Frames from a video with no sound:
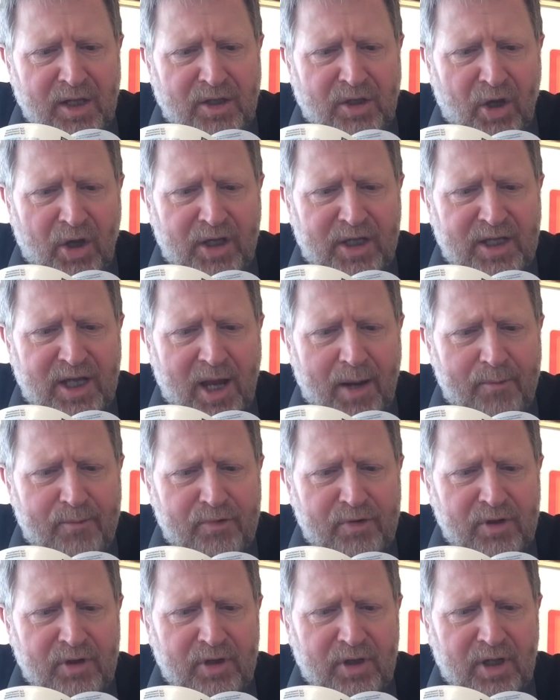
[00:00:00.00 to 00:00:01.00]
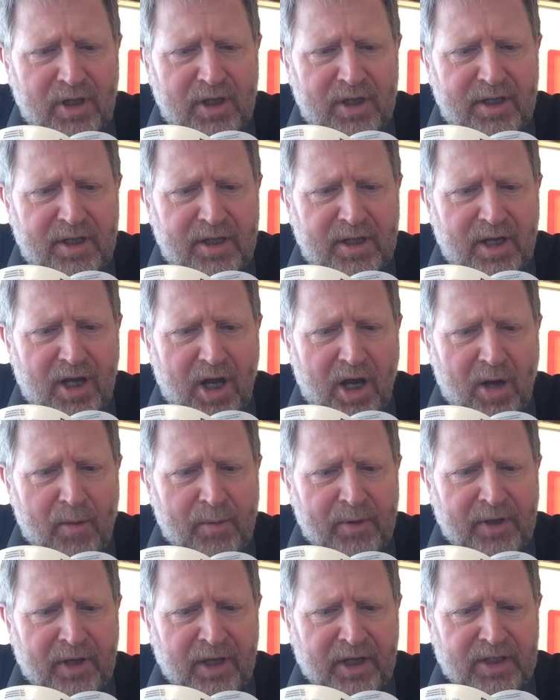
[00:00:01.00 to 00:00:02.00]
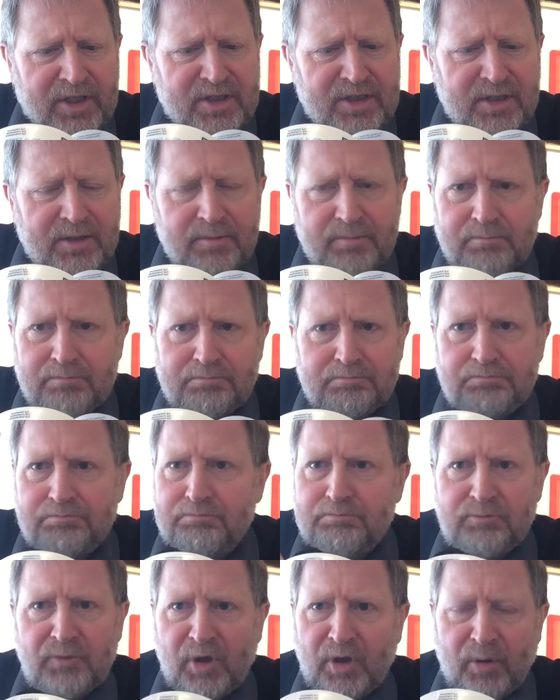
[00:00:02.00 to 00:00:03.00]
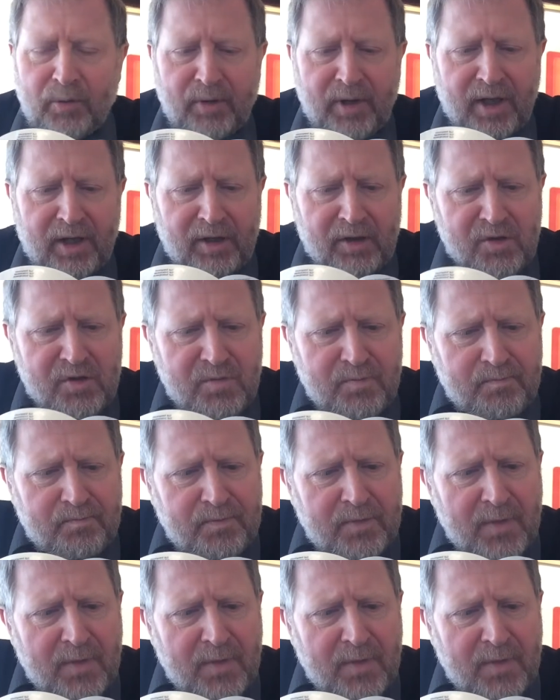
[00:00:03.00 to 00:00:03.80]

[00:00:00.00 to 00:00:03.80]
Dicapryl carbonate, don't know what that is.